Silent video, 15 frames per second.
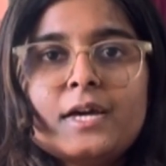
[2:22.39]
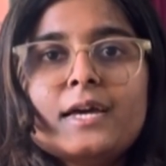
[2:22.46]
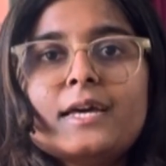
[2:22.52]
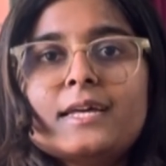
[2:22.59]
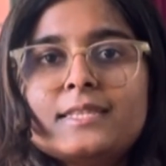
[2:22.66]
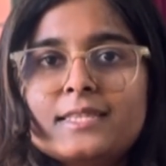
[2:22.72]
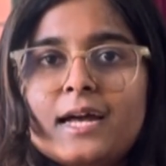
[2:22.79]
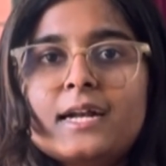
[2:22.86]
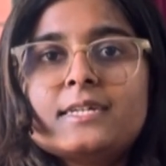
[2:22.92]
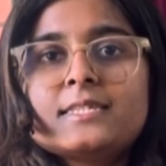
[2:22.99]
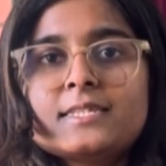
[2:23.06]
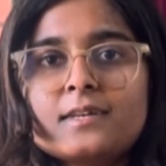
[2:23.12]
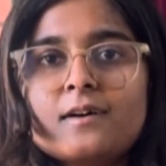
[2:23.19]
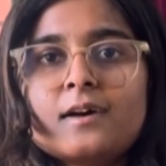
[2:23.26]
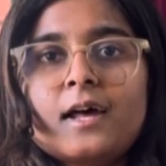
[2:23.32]
In that,
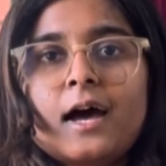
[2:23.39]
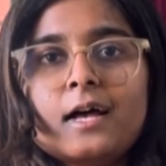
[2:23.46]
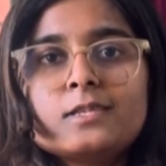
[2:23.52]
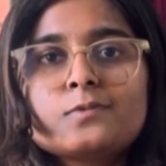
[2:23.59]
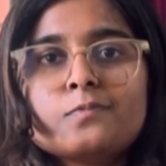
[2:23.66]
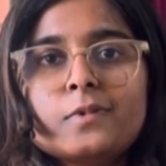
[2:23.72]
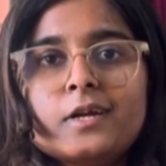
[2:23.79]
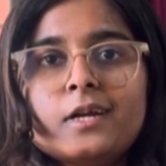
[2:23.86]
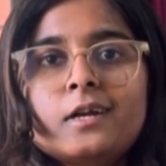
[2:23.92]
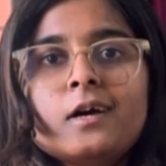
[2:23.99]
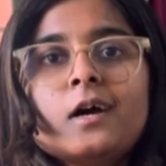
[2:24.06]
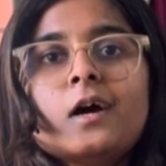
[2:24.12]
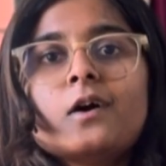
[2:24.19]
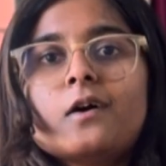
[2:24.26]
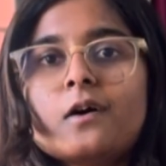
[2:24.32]
sir has made
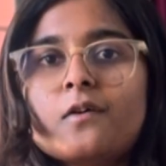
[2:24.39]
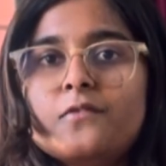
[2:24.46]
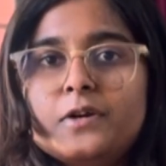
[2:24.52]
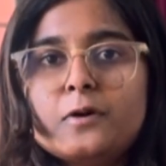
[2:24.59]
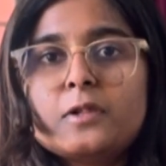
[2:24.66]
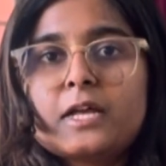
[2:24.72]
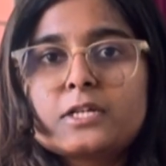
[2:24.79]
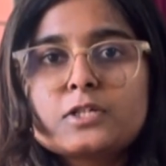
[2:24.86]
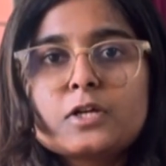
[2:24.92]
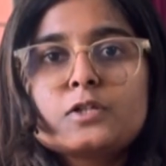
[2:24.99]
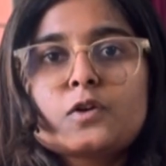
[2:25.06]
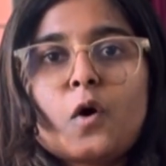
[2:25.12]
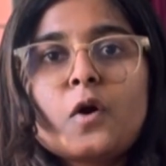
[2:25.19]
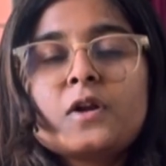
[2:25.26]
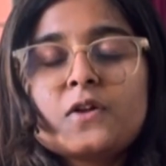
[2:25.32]
video lectures
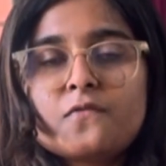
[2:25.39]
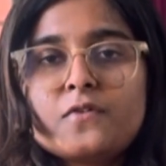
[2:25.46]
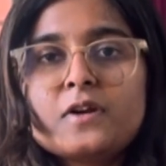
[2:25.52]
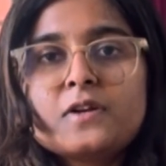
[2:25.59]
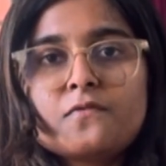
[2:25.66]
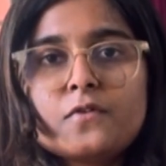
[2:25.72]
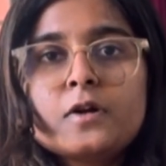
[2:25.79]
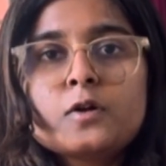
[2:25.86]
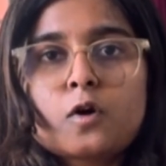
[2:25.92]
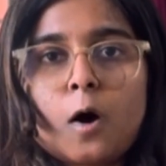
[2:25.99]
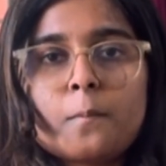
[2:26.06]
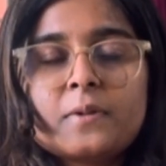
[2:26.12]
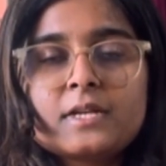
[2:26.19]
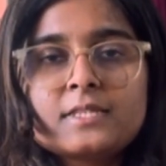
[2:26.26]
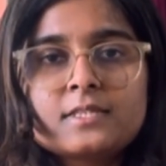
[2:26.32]
on different
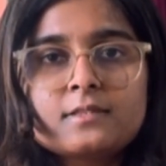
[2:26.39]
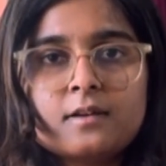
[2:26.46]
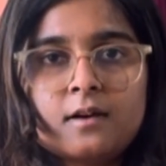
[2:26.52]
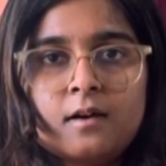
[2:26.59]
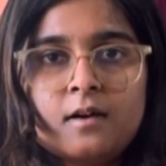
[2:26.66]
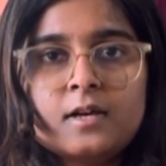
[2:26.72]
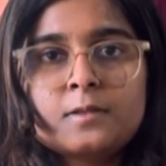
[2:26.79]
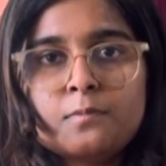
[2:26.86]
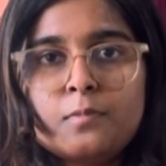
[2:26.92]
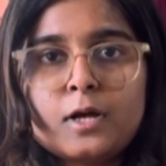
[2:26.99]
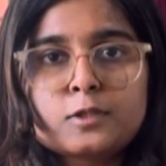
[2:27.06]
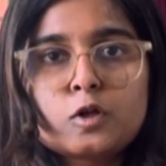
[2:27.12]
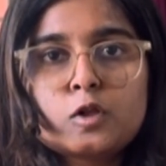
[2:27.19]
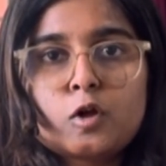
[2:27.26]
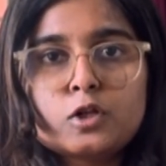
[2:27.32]
topics in
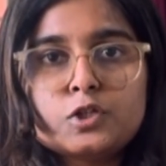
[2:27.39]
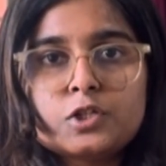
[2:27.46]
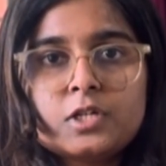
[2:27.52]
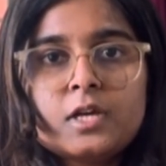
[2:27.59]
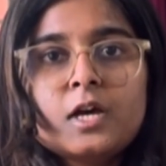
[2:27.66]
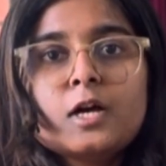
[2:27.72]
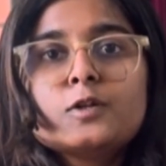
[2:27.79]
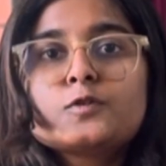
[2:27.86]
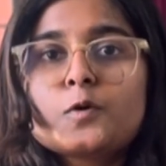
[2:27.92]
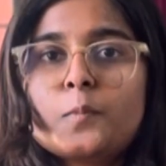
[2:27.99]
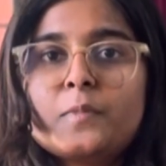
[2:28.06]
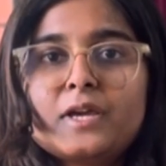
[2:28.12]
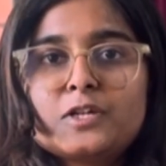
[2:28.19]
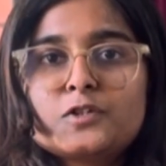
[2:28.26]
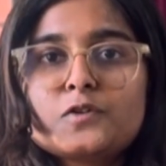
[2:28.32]
pathology. So
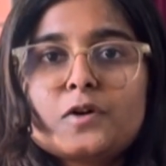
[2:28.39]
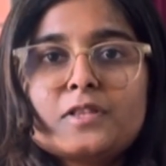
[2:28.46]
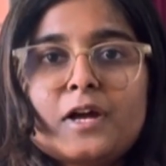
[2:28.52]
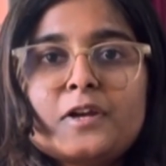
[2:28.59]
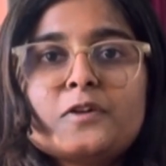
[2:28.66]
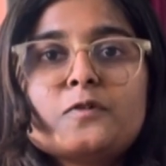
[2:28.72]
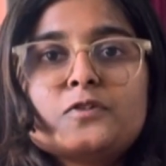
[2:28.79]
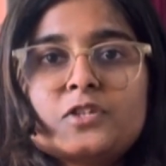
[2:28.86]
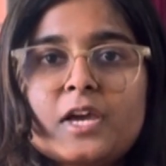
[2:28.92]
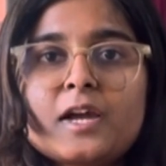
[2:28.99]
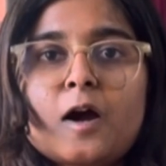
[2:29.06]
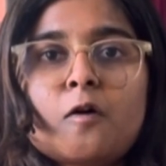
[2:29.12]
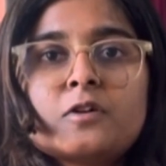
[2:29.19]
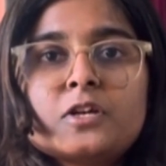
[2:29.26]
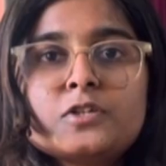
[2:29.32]
make sure that you check
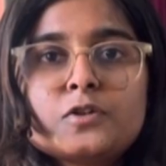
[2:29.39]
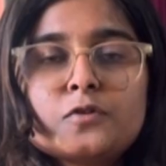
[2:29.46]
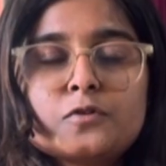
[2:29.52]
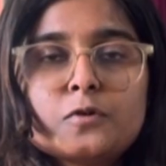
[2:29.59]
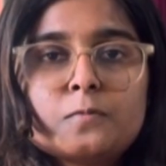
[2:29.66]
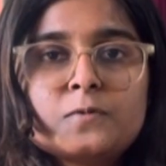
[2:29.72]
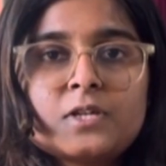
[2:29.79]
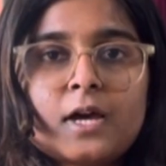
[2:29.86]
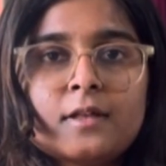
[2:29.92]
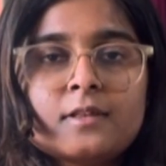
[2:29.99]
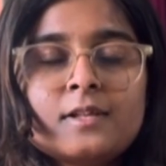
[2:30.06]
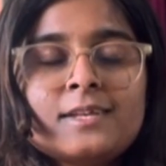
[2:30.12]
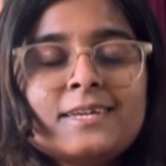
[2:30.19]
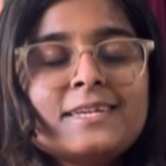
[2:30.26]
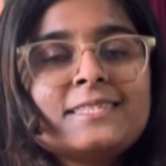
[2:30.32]
out his YouTube channel.
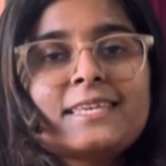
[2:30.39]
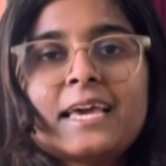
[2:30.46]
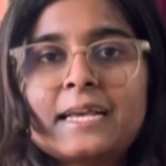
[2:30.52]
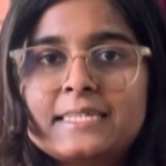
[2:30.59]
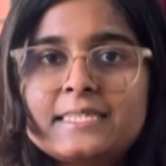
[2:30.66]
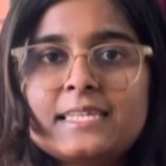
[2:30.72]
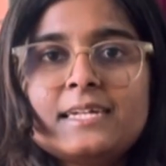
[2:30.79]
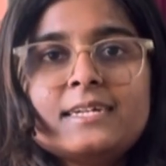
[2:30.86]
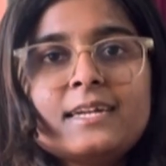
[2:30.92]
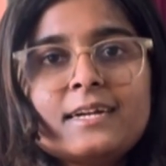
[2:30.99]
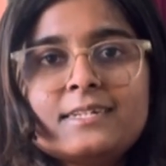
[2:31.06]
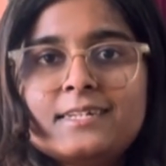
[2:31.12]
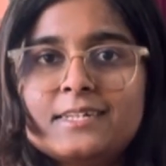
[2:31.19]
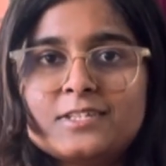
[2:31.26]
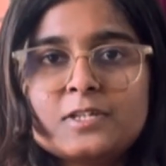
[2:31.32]
He's excellent at
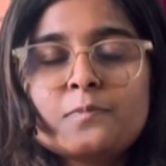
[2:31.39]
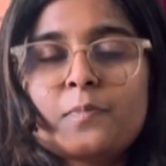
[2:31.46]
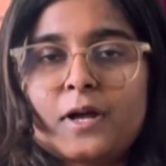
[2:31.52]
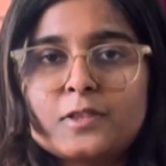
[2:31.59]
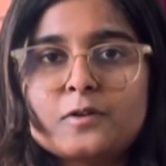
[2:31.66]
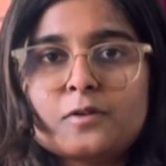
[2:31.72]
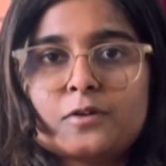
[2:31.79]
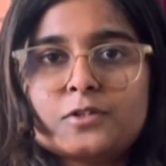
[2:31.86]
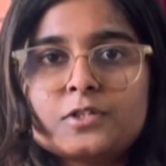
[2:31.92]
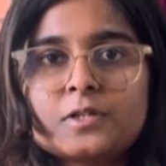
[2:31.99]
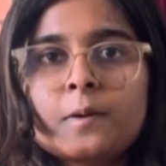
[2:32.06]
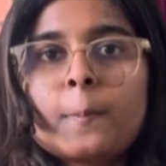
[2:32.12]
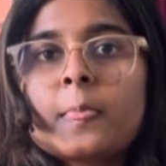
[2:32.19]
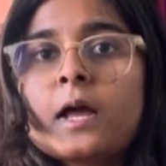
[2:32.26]
teaching pathology.